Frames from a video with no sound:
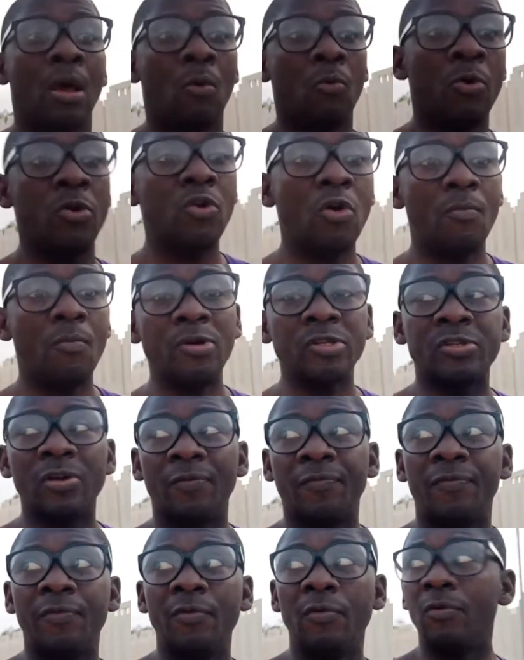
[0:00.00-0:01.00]
We know most
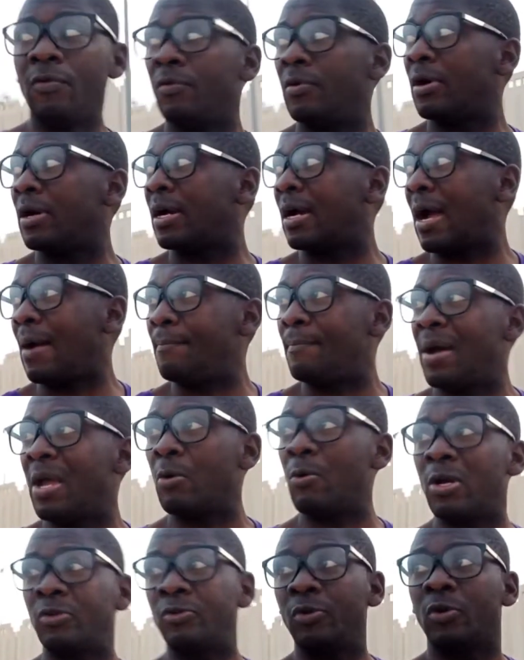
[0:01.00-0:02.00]
of you come by
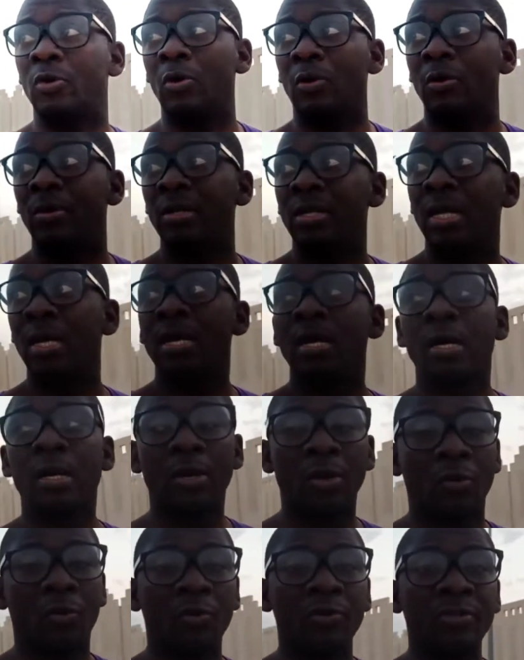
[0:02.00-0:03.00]
what we call
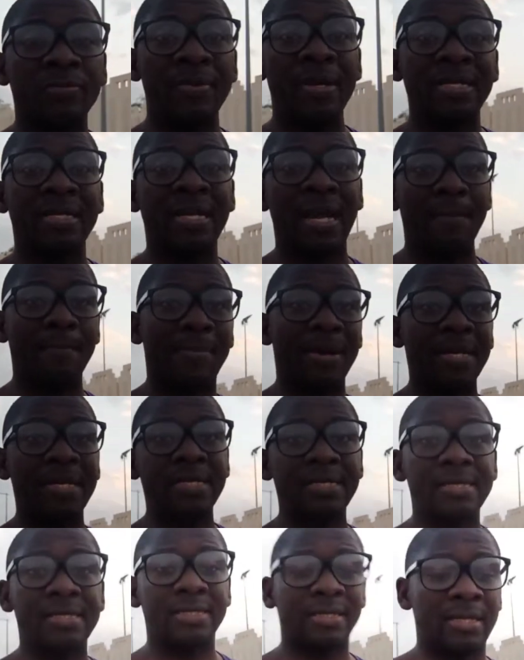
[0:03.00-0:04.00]
recruitment
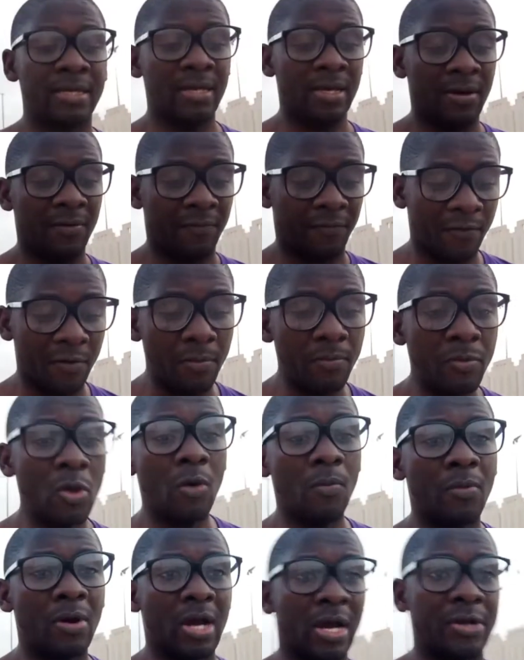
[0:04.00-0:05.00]
companies from
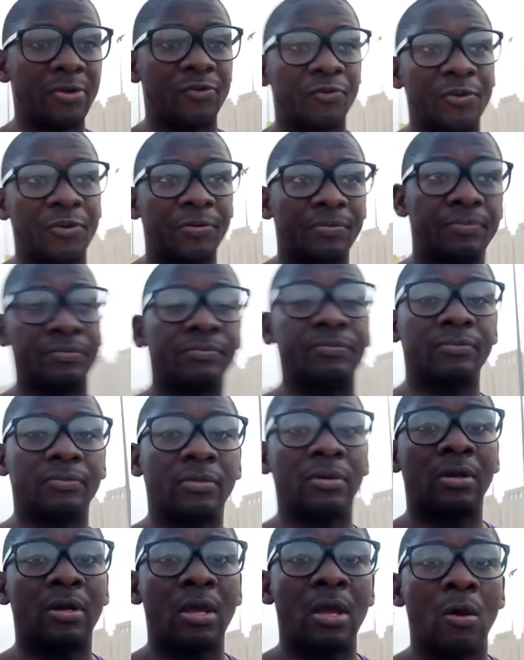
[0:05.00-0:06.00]
your home country.
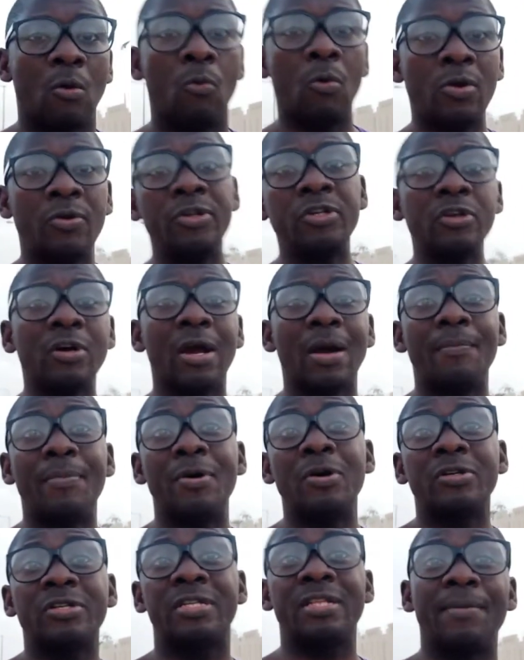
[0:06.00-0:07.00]
When you talk
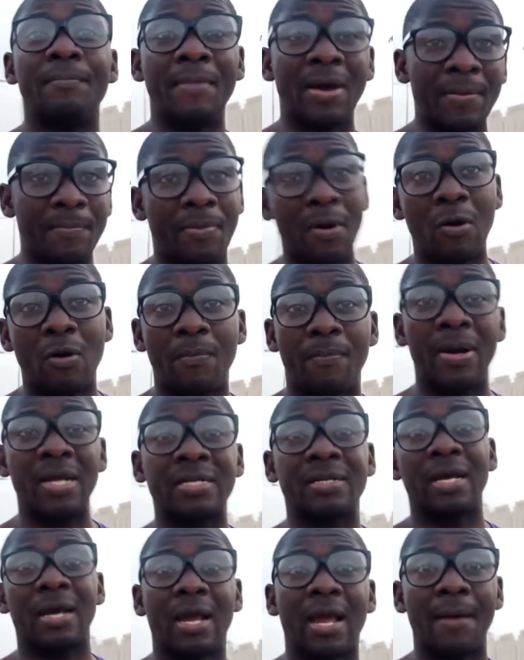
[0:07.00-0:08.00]
about the manpower
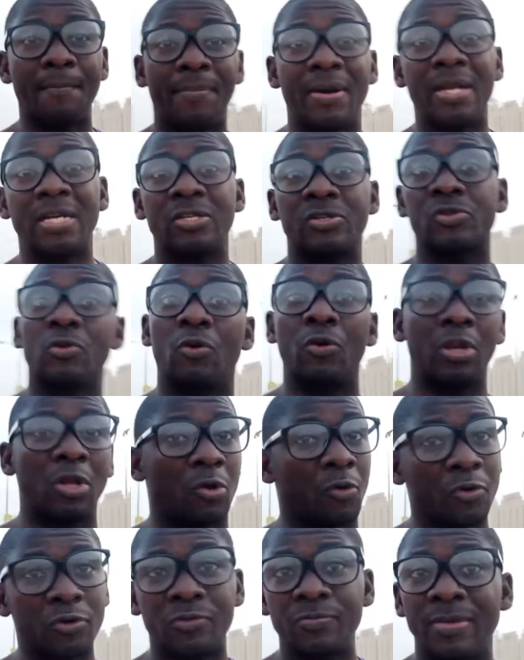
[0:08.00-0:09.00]
companies or
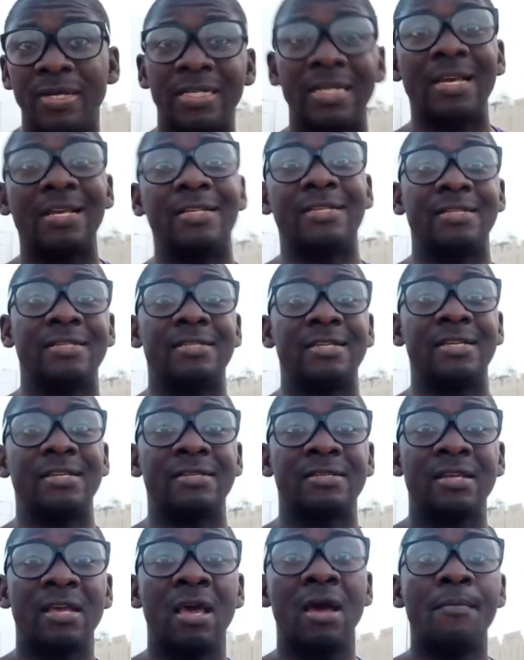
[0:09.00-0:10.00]
recruitment
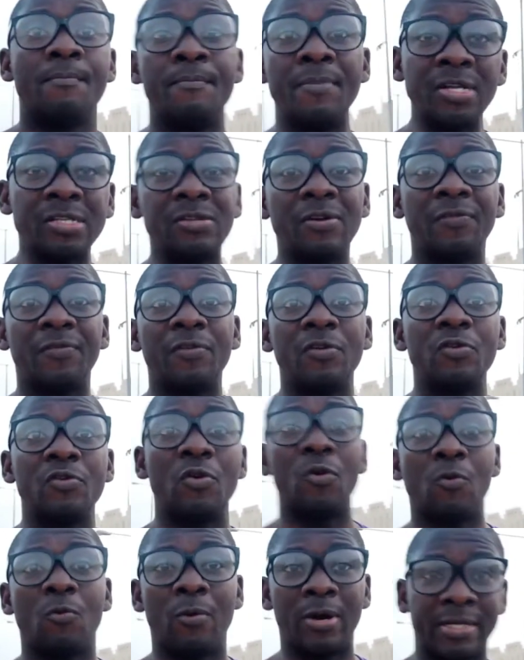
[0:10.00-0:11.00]
agencies, most of you
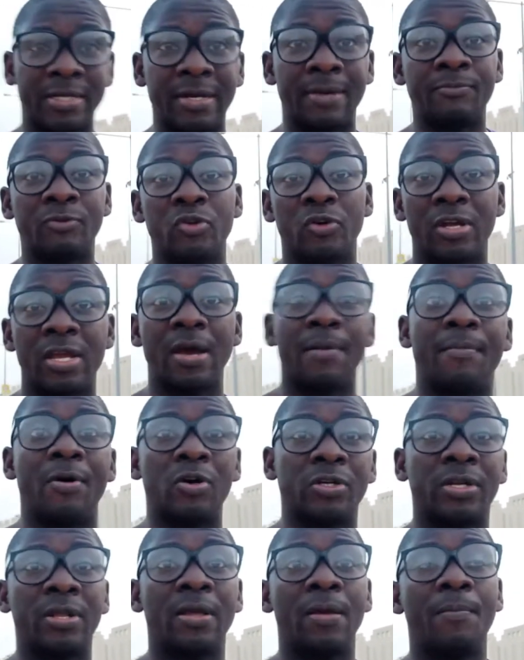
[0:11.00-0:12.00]
know what I'm talking
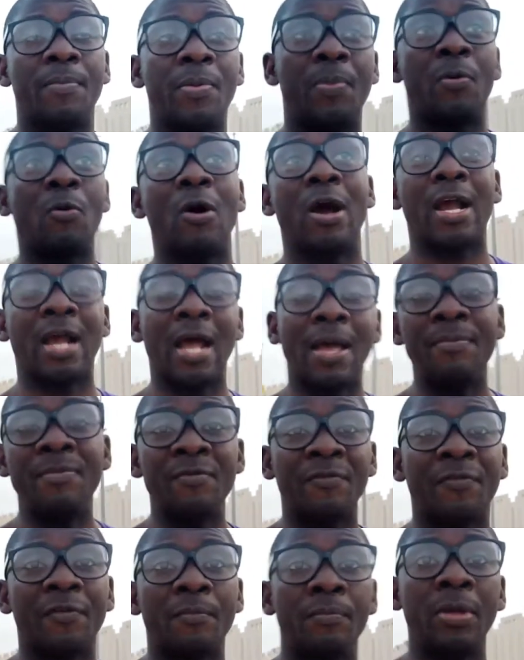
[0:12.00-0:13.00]
about. People are
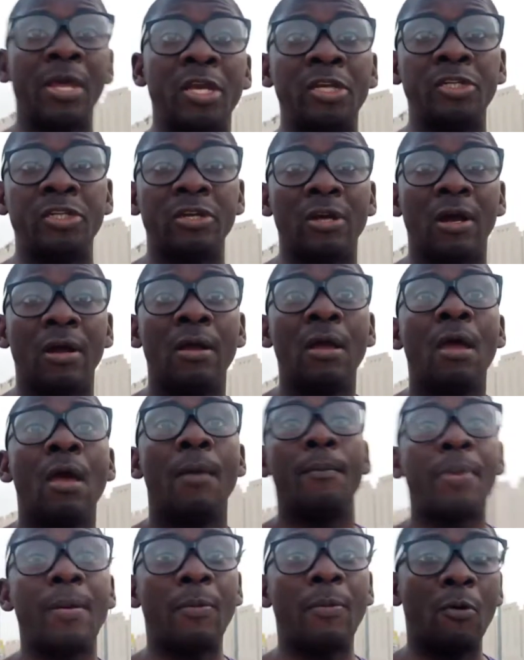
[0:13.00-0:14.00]
coming from Asia,
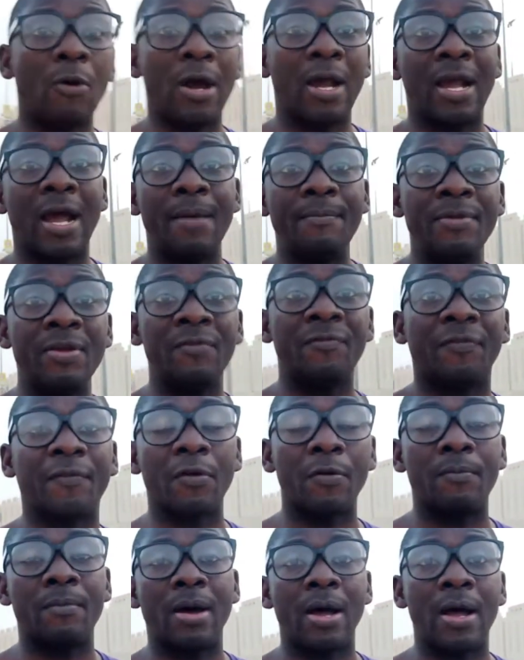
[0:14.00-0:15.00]
people are coming
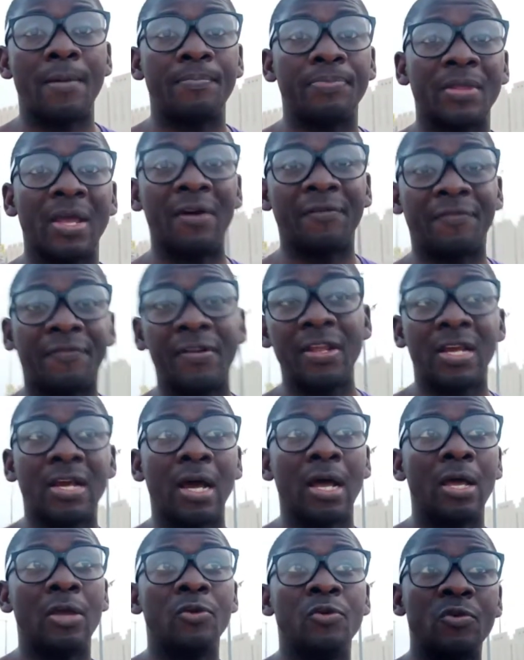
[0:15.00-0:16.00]
from
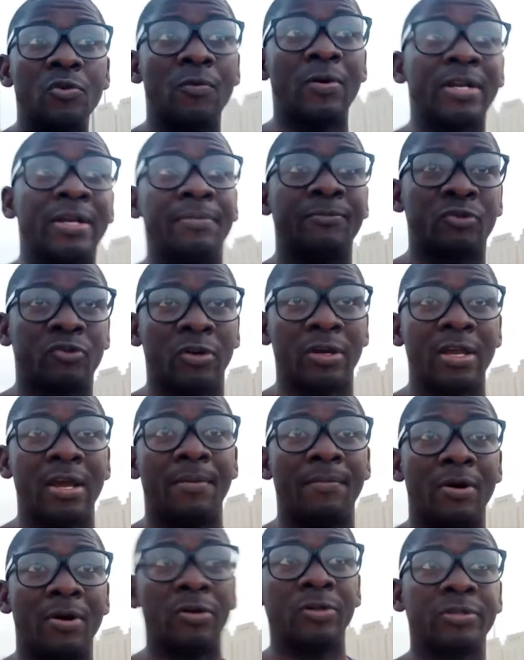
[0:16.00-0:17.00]
Africa, you know what I'm talking
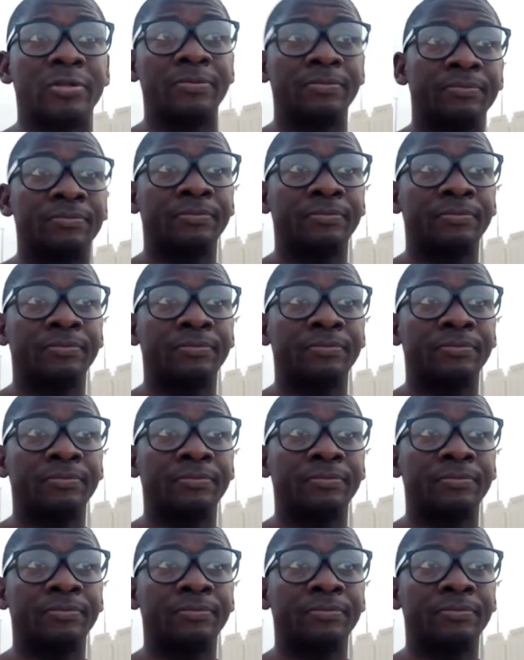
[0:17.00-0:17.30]
about.